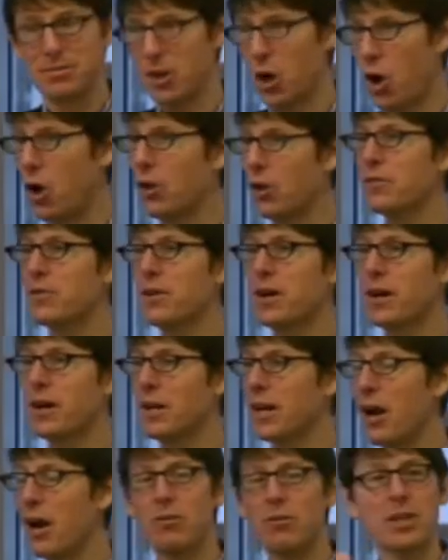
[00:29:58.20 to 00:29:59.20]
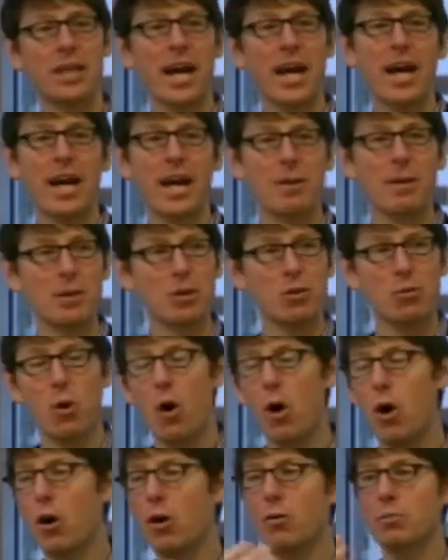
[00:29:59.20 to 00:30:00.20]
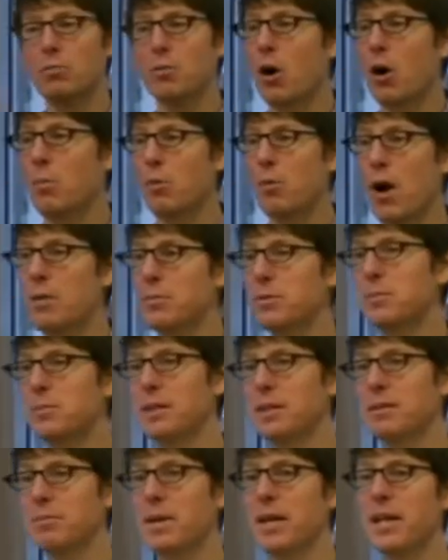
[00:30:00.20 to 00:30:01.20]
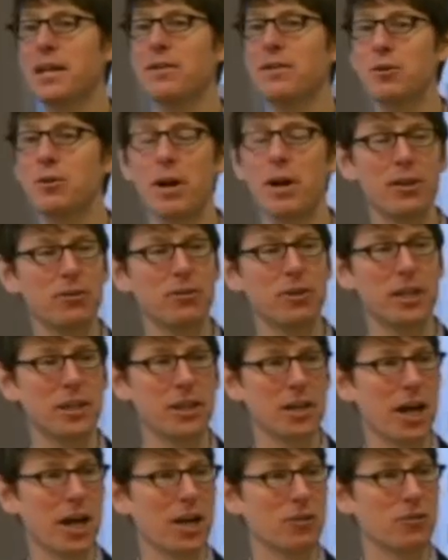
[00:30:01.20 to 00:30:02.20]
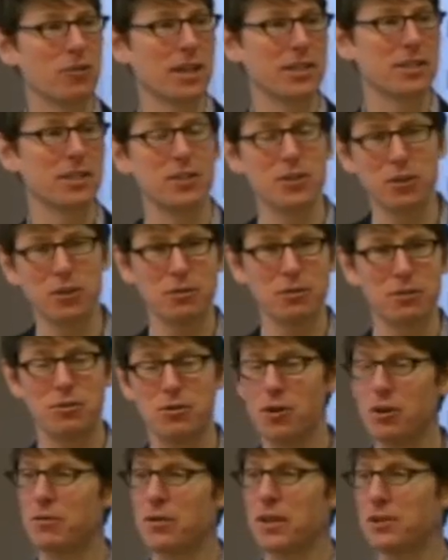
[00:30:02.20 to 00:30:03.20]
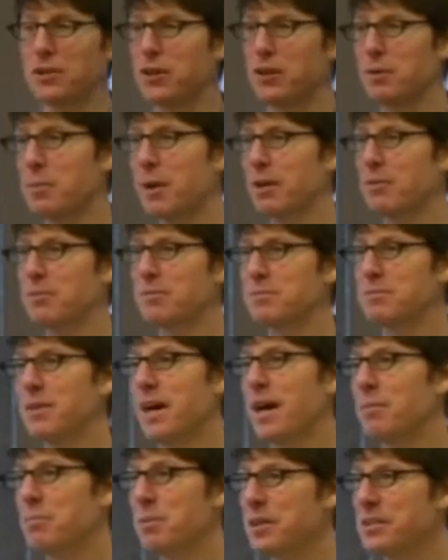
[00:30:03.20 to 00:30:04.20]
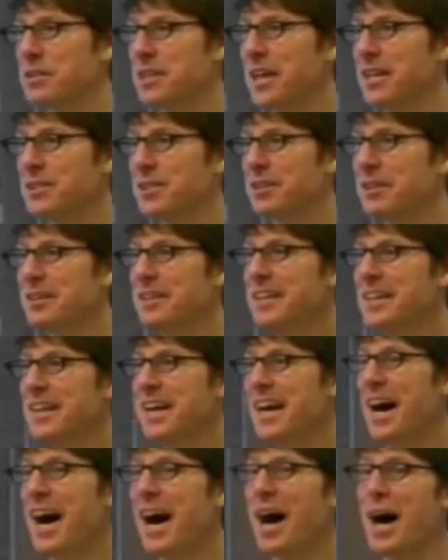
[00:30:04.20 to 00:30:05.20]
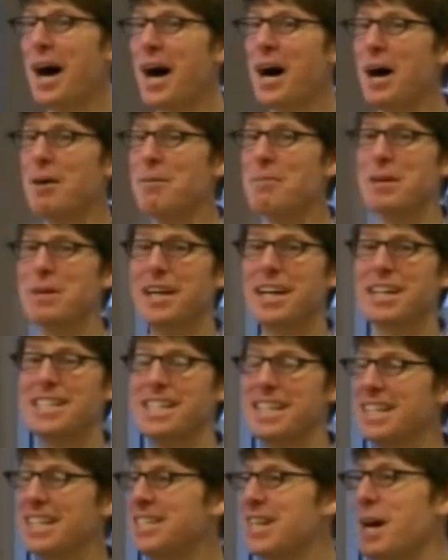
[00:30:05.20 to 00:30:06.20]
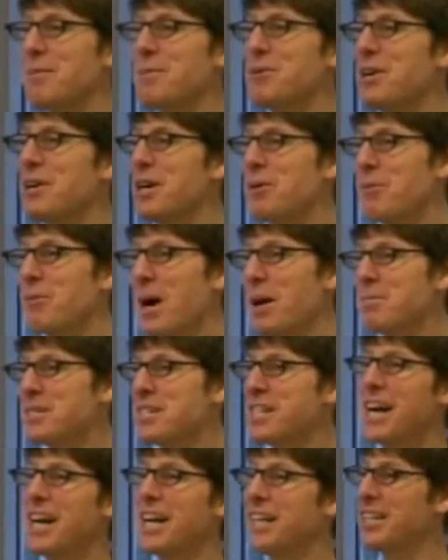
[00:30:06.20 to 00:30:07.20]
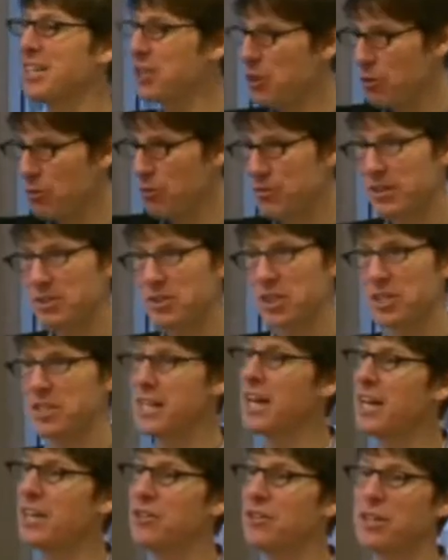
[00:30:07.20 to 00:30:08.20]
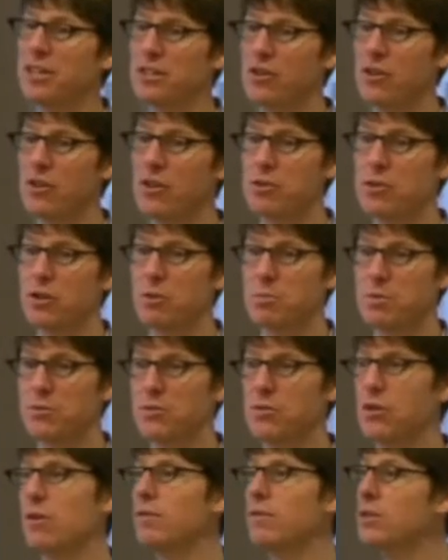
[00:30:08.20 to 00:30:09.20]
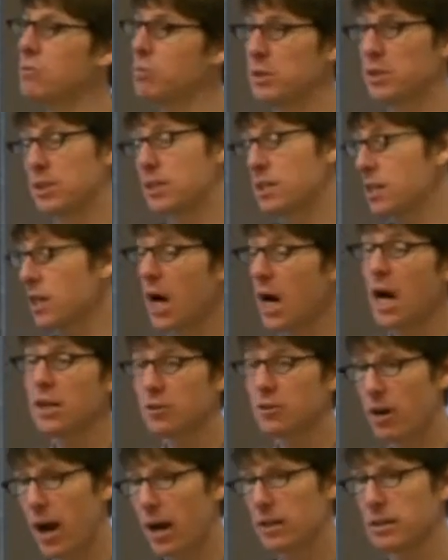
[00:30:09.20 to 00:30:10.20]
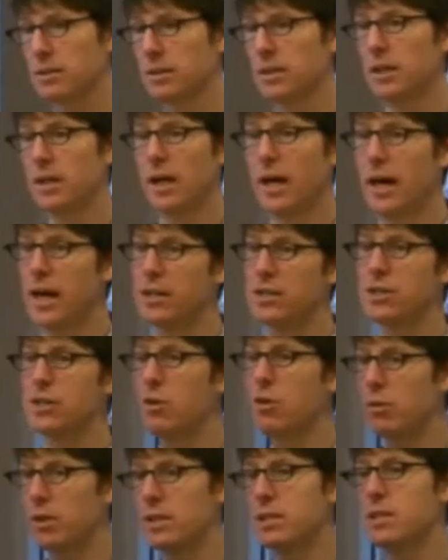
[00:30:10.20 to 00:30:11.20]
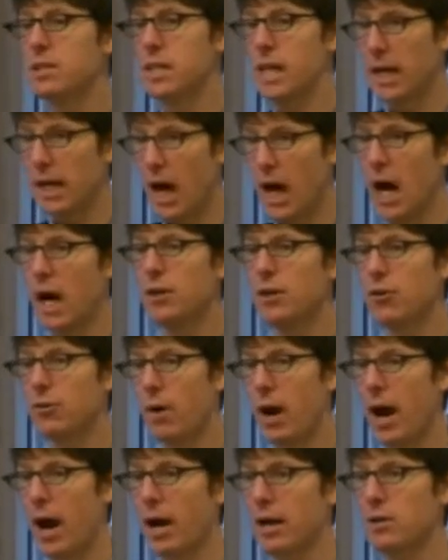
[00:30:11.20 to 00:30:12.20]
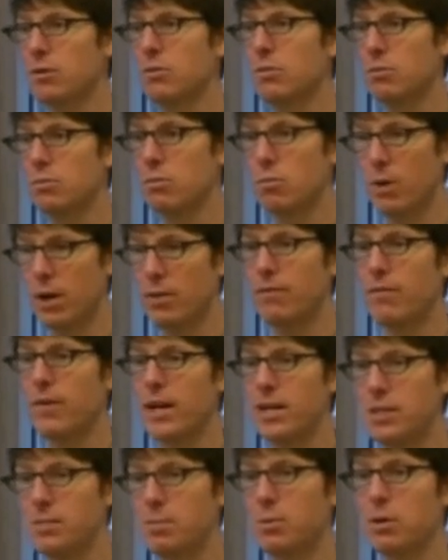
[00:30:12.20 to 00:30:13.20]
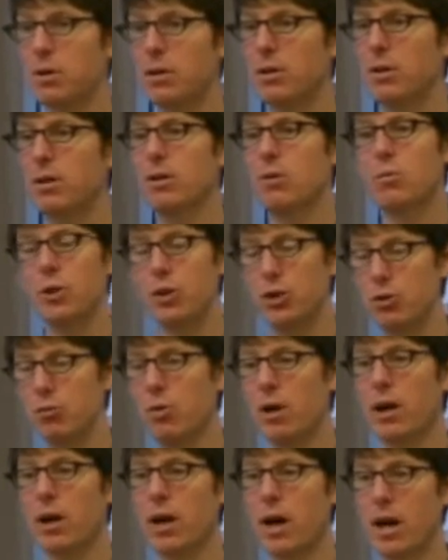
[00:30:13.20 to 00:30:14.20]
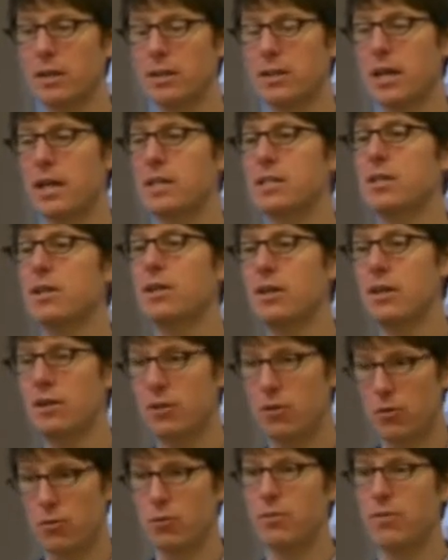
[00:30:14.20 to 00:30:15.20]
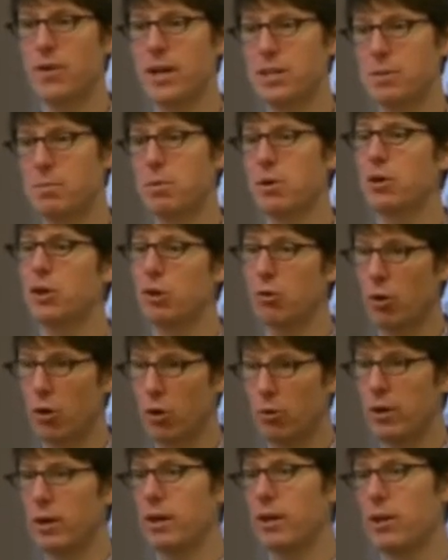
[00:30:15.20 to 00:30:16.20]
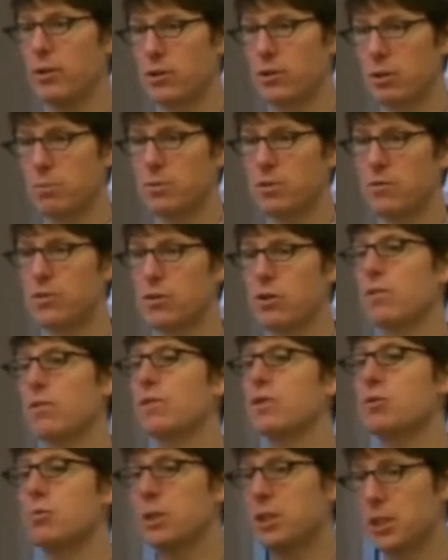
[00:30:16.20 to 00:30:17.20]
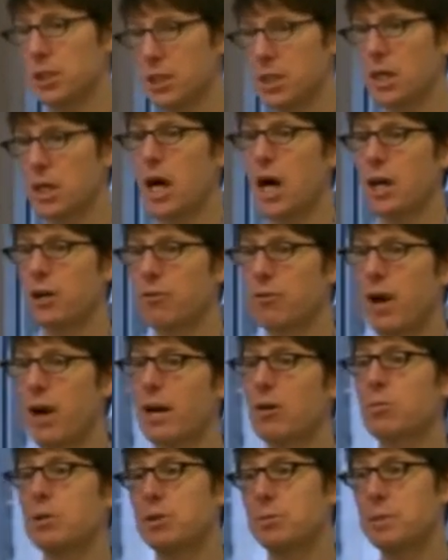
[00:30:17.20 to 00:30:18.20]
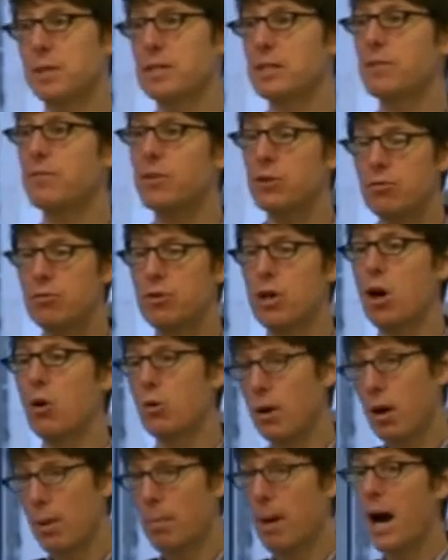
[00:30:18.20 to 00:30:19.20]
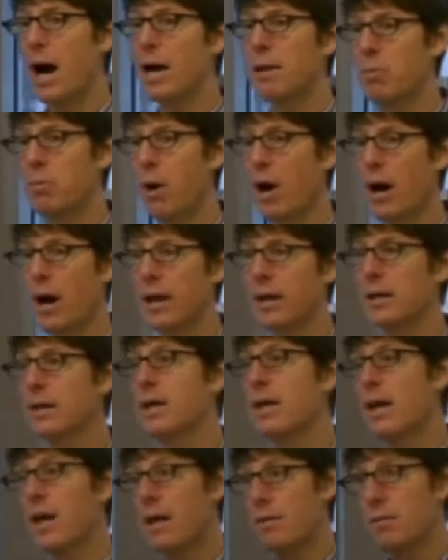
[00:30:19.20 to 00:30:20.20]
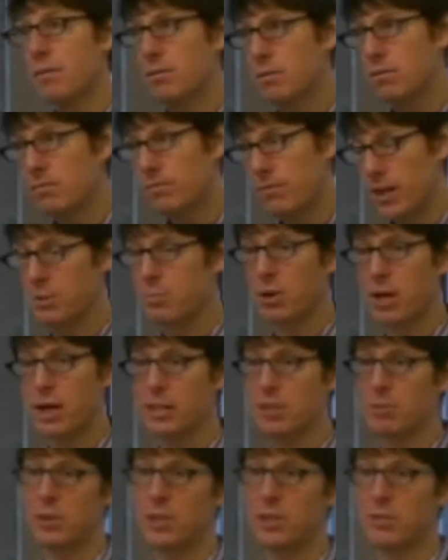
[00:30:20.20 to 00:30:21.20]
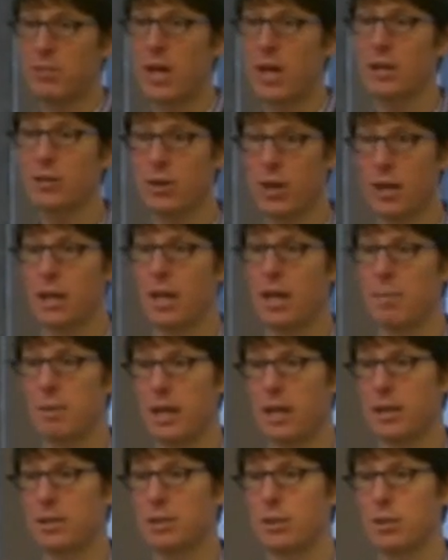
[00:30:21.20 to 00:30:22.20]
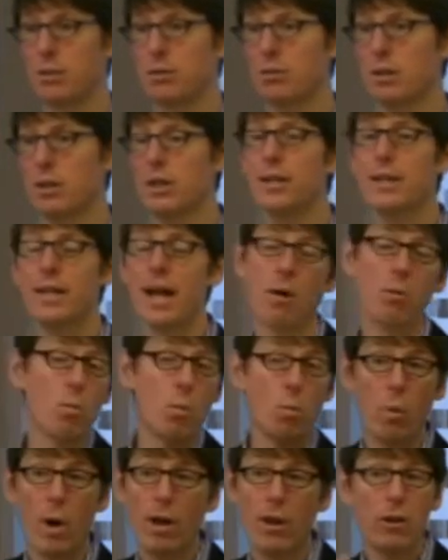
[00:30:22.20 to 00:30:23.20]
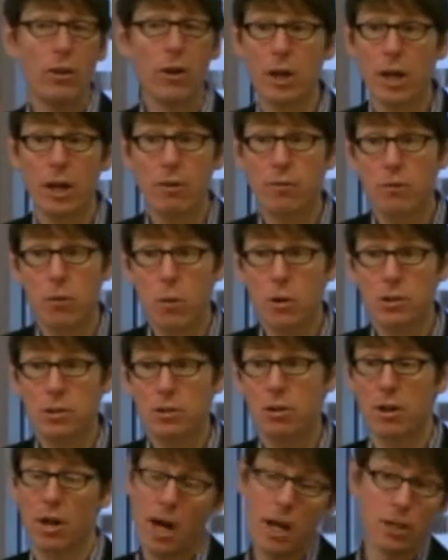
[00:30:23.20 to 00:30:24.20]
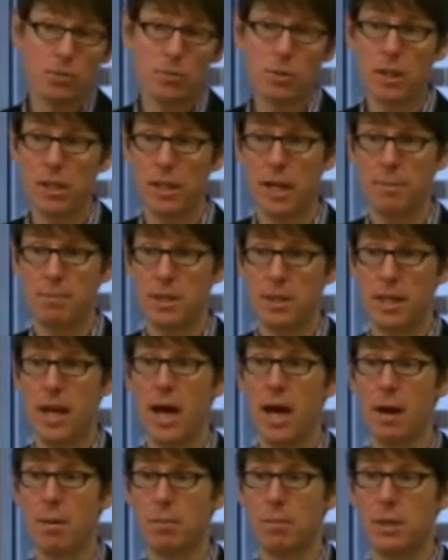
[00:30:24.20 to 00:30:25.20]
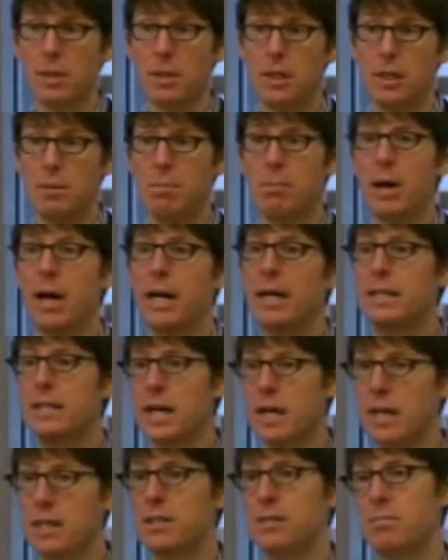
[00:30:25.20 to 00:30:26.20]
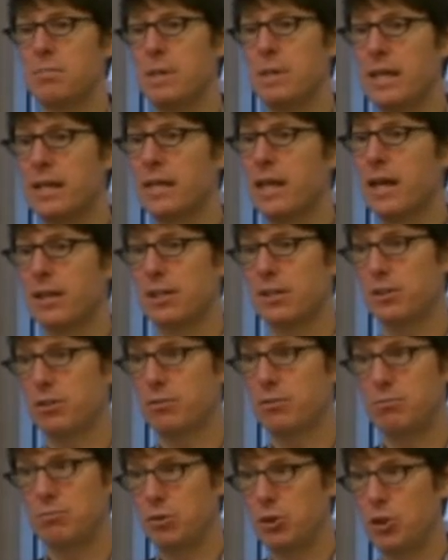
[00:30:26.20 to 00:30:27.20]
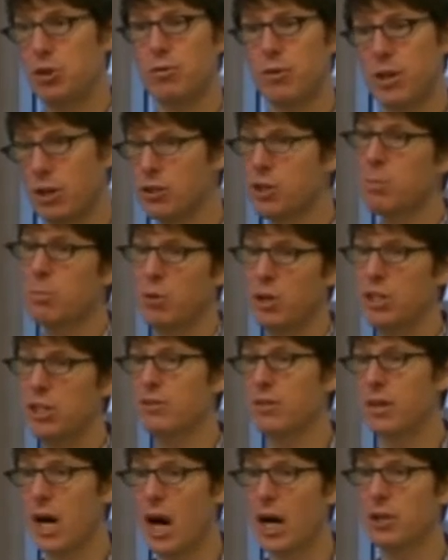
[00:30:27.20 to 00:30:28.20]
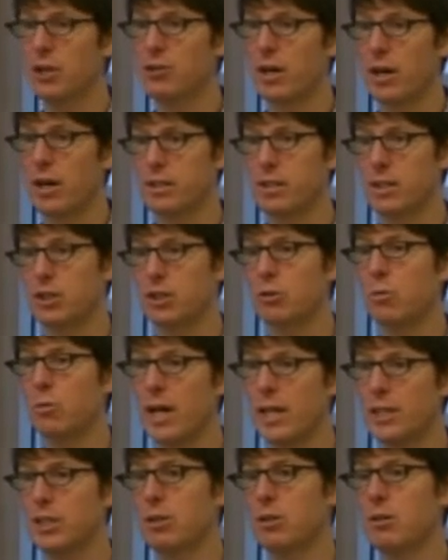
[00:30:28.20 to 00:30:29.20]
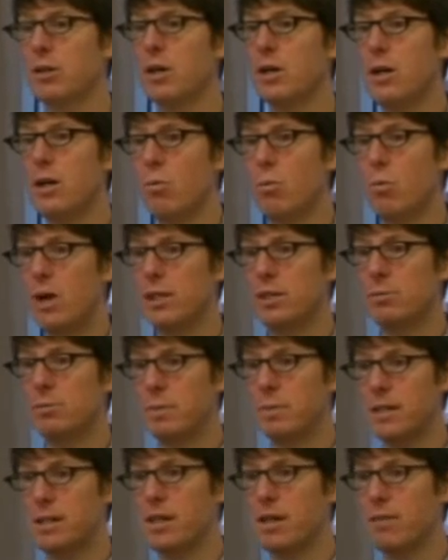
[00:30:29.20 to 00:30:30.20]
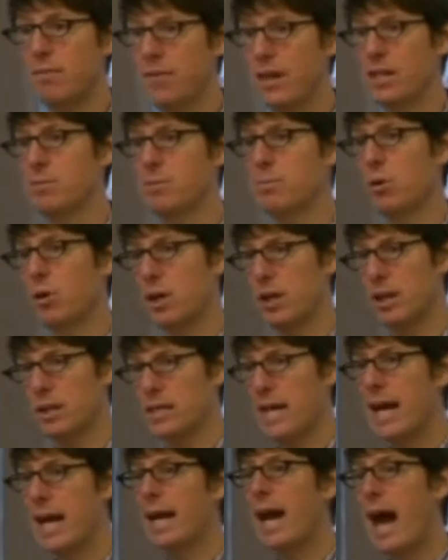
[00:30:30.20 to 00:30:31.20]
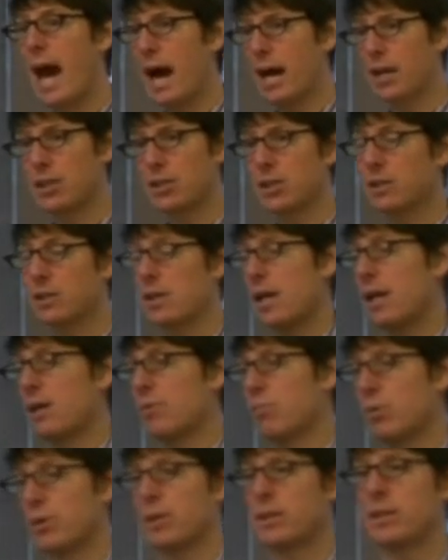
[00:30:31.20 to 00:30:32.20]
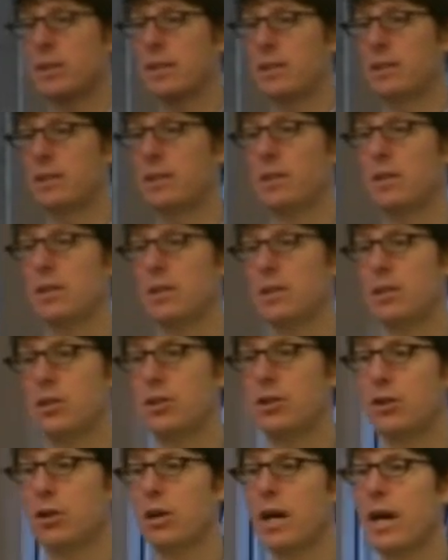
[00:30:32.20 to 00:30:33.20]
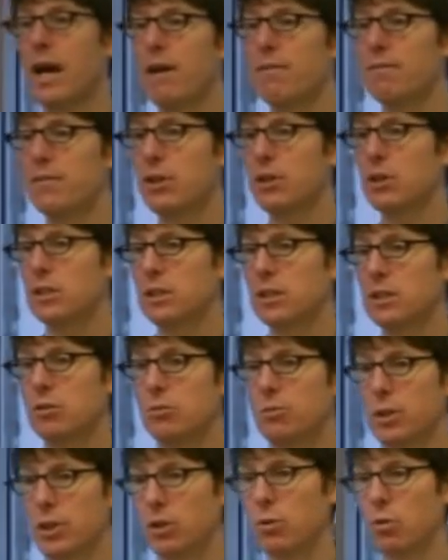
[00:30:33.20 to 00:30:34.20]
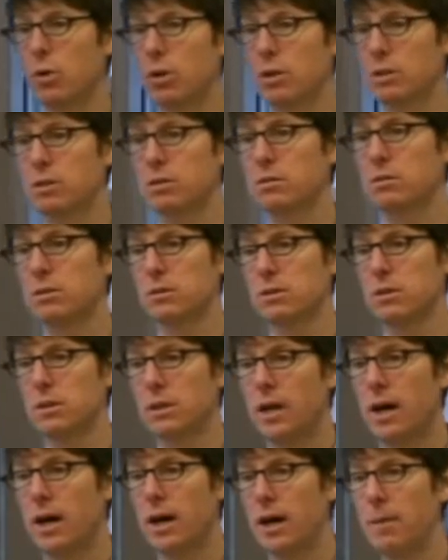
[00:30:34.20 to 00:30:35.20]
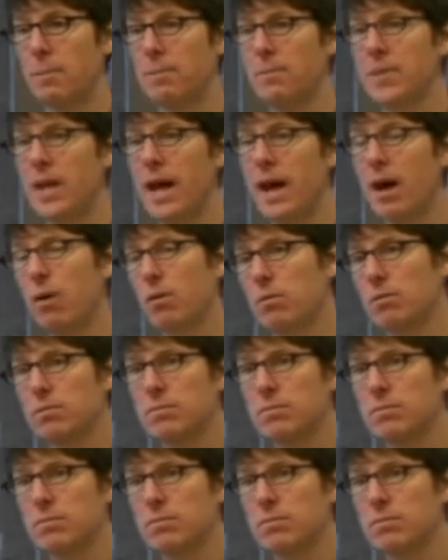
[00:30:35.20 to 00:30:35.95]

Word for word: all, uh, every day. I mean, you all are probably many of you entering into contracts as surfing during my uh, presentation, um, because each time you hit a website, you've just entered into those terms of service, which is a contract. And so this is a contract with Facebook. When you run a contest through Facebook, you agree to their terms of service, which is a contract, which means if you don't abide by it, Facebook has a breach of contract claim against you. Now, whether they're going to enforce it or not is really up to them. But it does mean that there's a breach of contract situation, which means that Facebook can take action and really you're going to have very little recourse. Um, now,